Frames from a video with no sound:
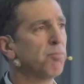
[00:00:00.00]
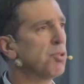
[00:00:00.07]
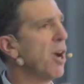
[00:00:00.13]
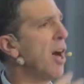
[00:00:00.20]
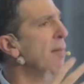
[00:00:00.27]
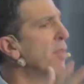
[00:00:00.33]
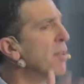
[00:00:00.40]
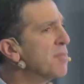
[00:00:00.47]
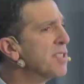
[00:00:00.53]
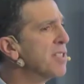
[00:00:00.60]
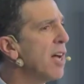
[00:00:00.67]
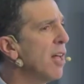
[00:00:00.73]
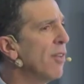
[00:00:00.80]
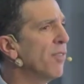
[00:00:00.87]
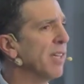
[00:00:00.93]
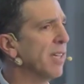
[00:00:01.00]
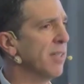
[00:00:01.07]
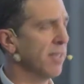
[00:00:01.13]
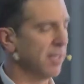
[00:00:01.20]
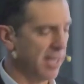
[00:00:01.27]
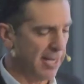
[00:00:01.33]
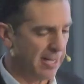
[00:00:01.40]
problem solving and
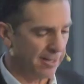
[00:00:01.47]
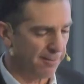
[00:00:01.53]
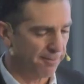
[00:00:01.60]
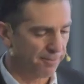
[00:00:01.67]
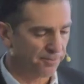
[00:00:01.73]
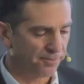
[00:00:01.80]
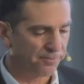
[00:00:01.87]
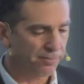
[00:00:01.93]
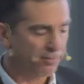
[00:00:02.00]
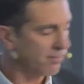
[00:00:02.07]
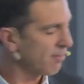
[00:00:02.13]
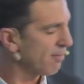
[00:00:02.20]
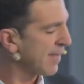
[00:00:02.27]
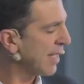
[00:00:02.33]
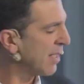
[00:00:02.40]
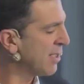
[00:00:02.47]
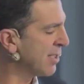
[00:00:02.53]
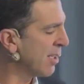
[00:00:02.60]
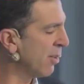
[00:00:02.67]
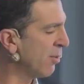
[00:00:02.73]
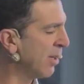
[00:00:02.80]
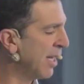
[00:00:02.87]
the like.
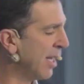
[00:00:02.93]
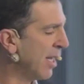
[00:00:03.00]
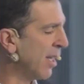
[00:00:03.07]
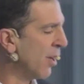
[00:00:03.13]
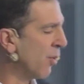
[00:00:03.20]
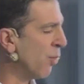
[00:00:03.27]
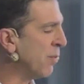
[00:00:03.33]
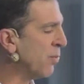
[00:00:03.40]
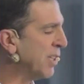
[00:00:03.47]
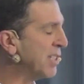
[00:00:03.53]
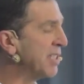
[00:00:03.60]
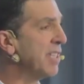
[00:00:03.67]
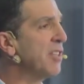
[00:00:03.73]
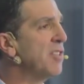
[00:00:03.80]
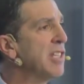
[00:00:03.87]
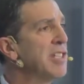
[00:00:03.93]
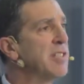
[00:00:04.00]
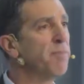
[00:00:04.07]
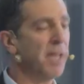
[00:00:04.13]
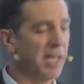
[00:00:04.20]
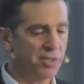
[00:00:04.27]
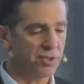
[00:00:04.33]
So when we see these
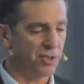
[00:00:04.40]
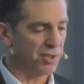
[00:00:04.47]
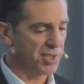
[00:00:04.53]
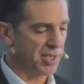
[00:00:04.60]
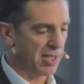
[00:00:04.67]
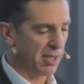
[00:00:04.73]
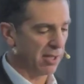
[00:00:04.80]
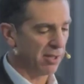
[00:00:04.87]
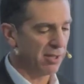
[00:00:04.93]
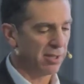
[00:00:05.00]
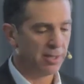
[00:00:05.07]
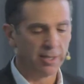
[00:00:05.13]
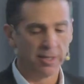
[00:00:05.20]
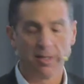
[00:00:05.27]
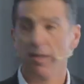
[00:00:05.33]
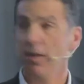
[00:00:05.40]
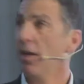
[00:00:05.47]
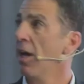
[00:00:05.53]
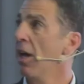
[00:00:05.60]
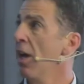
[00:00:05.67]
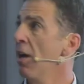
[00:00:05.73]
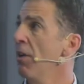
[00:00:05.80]
pictures here
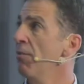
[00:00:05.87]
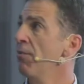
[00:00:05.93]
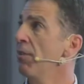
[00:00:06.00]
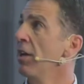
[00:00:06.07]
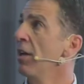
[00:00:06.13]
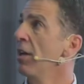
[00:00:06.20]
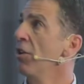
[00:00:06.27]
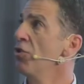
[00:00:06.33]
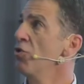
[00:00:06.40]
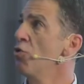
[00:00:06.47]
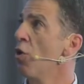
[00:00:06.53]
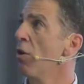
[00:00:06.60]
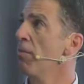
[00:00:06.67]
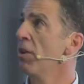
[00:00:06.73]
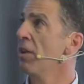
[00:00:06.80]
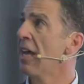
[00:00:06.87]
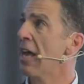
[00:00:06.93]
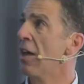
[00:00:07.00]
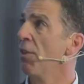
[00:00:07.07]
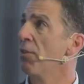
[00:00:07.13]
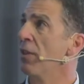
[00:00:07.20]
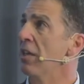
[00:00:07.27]
of normal,
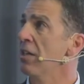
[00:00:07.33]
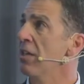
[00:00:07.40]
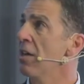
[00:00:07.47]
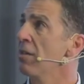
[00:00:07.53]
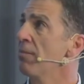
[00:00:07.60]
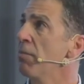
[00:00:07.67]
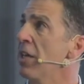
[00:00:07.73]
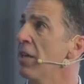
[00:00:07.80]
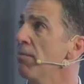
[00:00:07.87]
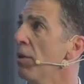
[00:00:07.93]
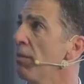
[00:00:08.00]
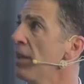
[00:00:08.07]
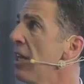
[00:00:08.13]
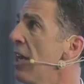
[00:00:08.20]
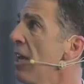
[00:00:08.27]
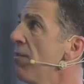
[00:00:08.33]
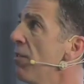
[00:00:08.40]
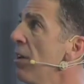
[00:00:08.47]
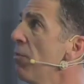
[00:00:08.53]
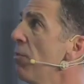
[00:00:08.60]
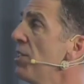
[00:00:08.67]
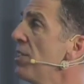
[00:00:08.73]
healthy, young people
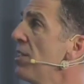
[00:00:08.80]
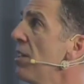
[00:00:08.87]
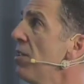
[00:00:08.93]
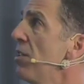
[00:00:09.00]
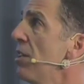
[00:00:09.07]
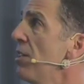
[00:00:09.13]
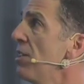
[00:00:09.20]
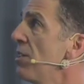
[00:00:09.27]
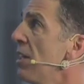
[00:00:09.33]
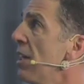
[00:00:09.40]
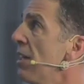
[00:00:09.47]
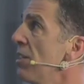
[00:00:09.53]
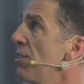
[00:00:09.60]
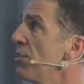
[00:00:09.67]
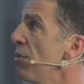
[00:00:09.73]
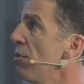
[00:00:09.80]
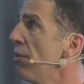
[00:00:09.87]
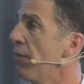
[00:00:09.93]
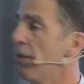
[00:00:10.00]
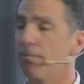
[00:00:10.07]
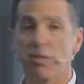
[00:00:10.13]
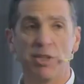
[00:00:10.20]
behavior, and we see these sort
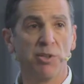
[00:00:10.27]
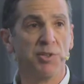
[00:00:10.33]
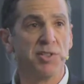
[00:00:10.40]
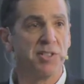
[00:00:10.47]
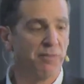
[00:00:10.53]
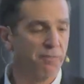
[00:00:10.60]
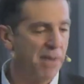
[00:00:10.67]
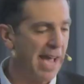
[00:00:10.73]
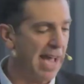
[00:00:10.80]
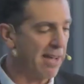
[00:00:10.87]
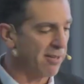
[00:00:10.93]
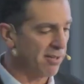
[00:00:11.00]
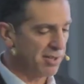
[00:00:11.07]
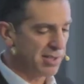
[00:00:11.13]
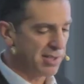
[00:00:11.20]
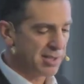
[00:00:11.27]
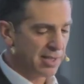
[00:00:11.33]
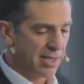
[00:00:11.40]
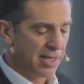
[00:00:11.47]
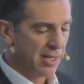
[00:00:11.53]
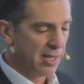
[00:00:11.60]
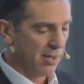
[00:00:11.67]
of abusive patterns,
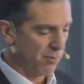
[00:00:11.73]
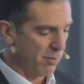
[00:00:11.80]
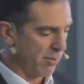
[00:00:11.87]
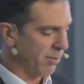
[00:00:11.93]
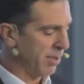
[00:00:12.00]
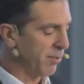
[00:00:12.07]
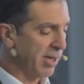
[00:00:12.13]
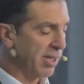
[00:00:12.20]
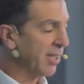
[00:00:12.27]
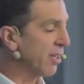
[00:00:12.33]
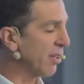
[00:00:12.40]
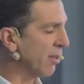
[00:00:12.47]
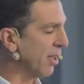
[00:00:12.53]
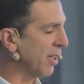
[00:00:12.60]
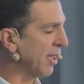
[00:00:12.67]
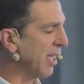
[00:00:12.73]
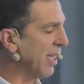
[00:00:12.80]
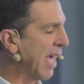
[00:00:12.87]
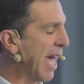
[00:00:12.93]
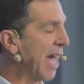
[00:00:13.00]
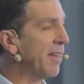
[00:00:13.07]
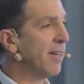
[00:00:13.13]
what we really are
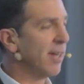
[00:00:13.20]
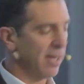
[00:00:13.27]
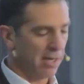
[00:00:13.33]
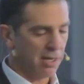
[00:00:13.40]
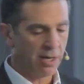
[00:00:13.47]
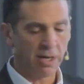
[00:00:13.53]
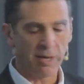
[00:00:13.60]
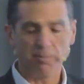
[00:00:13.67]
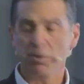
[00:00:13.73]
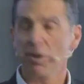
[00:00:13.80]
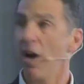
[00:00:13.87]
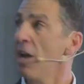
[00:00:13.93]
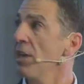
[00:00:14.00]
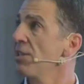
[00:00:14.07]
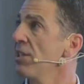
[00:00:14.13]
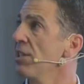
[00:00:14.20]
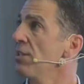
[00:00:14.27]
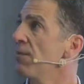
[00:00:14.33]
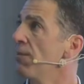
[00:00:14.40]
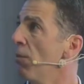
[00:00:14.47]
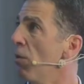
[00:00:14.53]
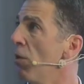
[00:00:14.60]
looking at are proxies
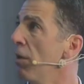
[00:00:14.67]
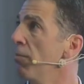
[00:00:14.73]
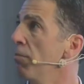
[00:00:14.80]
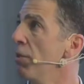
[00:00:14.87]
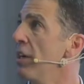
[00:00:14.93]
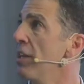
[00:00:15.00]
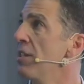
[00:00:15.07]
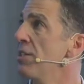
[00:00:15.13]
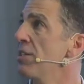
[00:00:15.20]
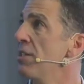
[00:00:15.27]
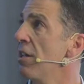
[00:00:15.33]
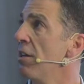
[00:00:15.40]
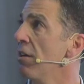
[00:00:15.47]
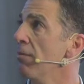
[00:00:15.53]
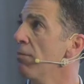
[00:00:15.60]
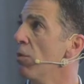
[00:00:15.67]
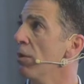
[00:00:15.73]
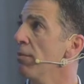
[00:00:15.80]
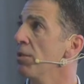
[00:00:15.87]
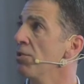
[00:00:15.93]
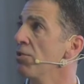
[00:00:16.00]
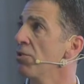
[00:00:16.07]
for brains that are
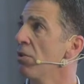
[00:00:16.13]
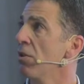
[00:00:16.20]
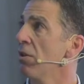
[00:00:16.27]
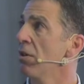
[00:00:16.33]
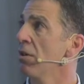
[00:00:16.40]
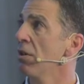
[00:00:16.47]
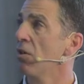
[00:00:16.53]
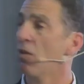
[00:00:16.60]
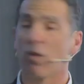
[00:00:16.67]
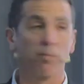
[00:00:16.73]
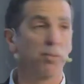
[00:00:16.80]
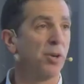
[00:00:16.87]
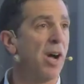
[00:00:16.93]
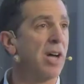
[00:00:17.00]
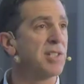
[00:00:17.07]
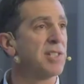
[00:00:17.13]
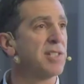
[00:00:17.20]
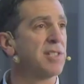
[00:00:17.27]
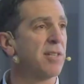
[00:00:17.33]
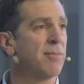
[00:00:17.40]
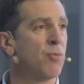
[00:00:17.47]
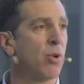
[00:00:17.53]
more mature or
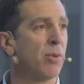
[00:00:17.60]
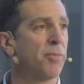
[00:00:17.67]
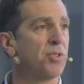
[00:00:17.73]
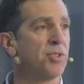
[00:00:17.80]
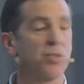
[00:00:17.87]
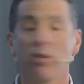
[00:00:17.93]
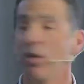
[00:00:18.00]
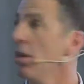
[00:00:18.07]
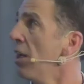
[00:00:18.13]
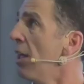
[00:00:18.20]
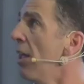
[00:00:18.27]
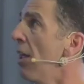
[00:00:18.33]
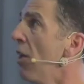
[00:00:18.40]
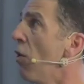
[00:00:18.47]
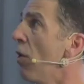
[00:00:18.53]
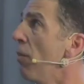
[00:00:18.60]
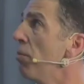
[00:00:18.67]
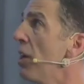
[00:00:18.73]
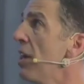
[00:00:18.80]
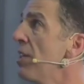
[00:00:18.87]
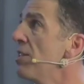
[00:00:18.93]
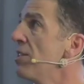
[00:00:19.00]
processing more mature, or
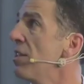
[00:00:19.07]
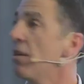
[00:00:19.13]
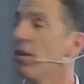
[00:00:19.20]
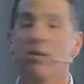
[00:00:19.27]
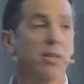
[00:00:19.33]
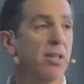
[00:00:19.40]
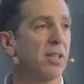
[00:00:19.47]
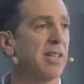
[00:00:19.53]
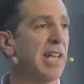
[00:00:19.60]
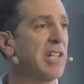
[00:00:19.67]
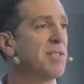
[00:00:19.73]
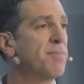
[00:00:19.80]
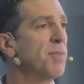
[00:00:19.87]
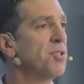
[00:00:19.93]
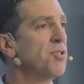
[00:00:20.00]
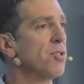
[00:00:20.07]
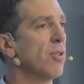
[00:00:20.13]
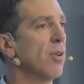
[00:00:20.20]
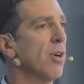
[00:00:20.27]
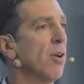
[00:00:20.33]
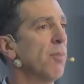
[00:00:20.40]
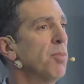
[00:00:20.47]
brains that are less
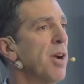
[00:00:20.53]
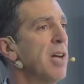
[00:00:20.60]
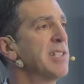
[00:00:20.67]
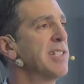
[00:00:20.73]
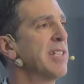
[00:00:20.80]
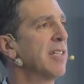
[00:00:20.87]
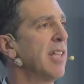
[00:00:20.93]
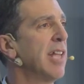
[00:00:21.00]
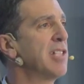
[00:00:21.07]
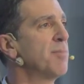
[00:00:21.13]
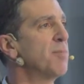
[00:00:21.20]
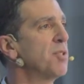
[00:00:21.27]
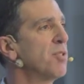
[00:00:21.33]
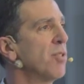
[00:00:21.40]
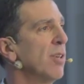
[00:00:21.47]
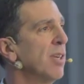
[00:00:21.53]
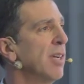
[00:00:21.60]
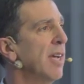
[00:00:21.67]
mature or processing less mature.